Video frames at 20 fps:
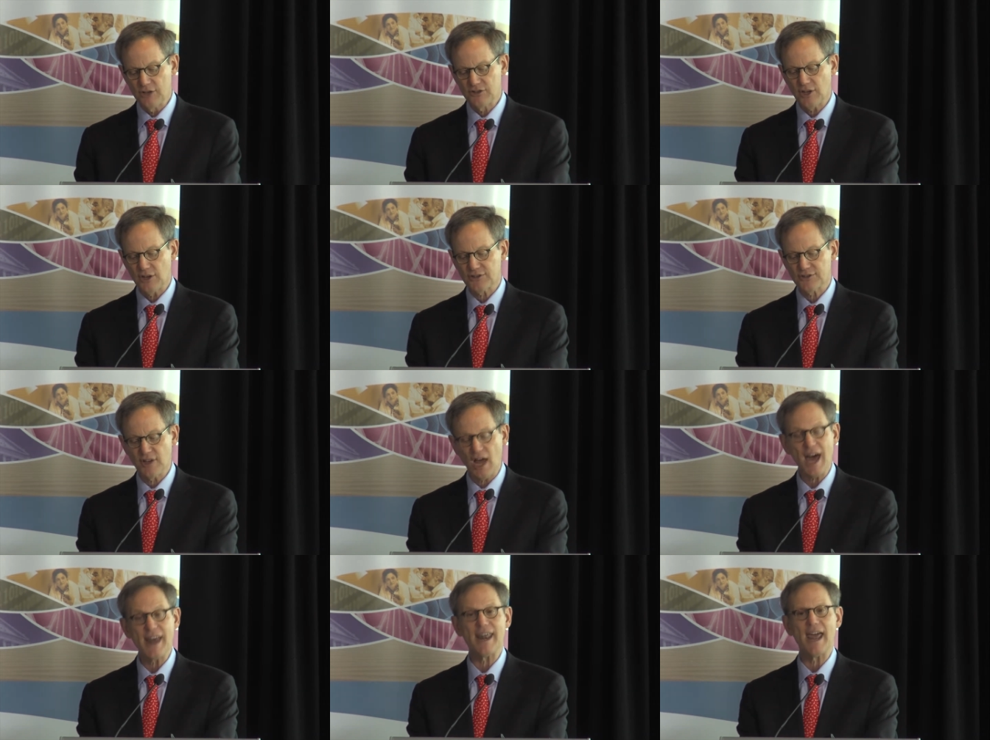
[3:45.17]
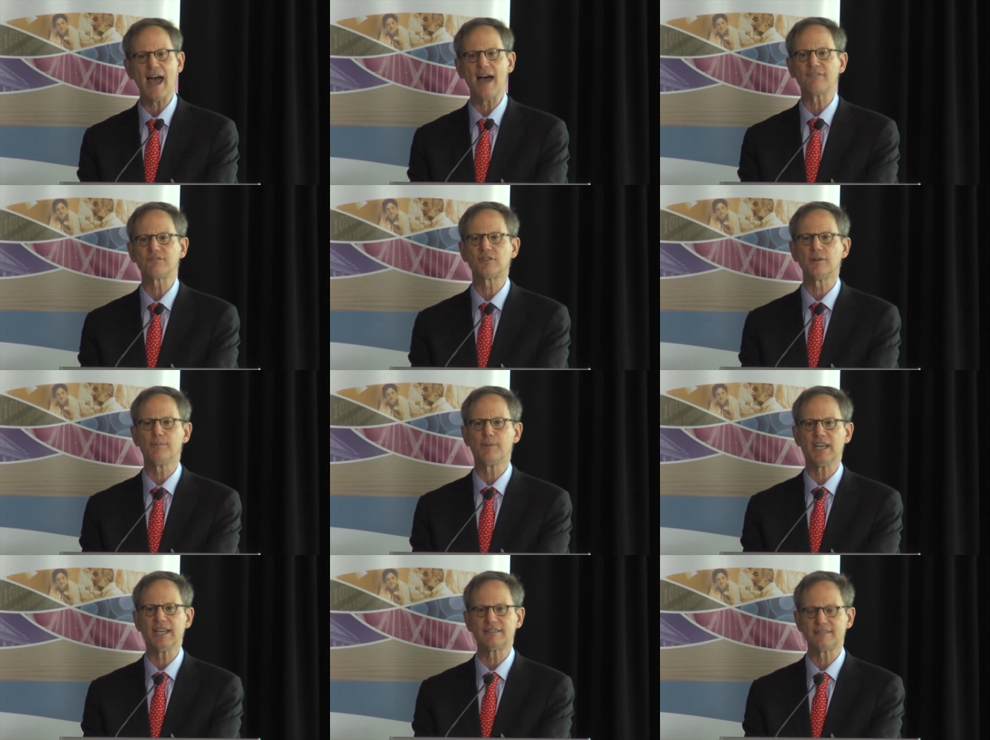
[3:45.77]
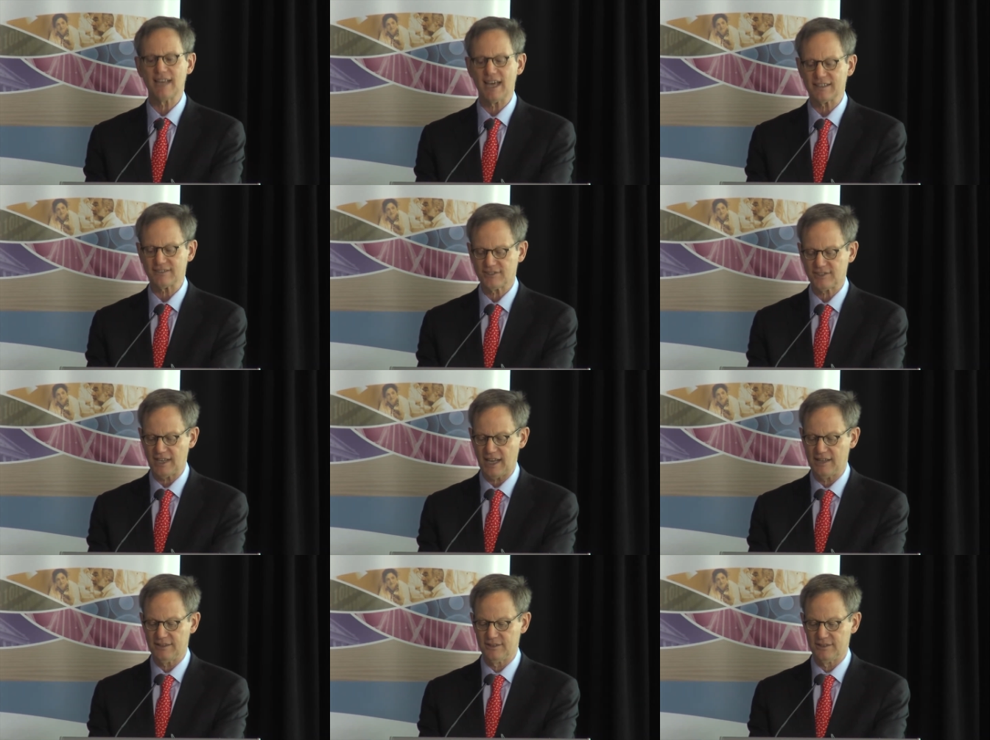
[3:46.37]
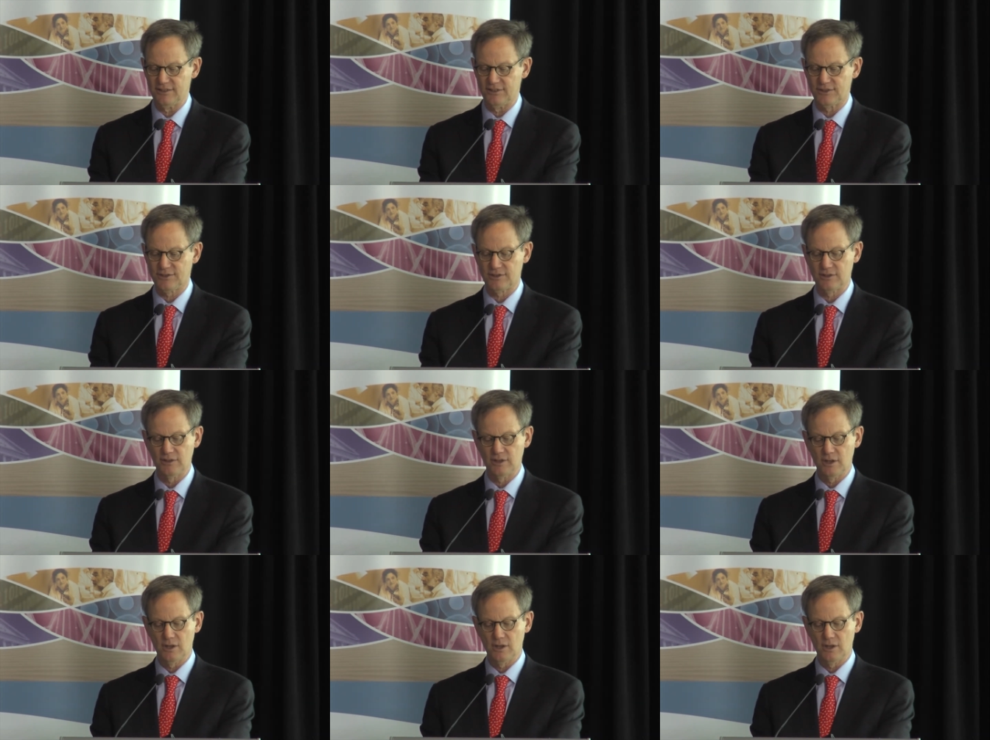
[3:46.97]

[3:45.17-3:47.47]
does not have to be a death sentence.